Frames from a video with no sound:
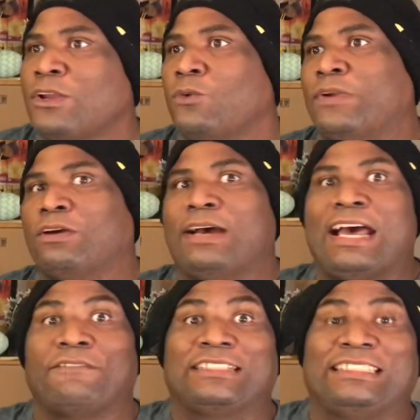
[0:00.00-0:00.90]
We don't
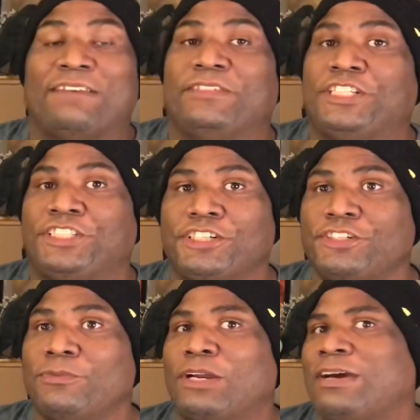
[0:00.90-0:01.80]
have a
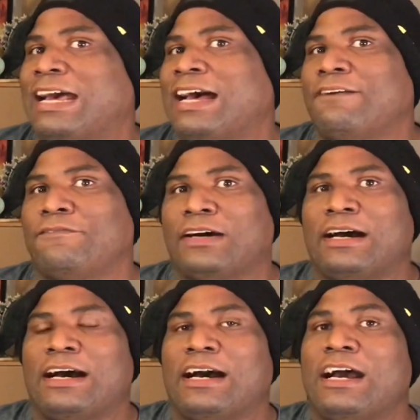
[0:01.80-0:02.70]
72. We don't have
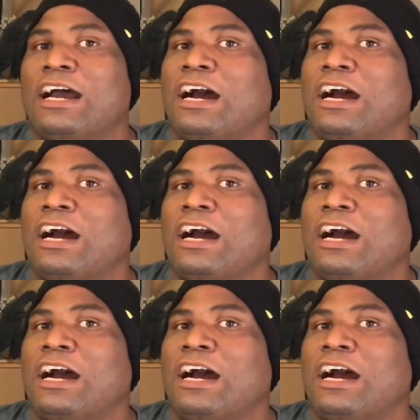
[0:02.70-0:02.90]
a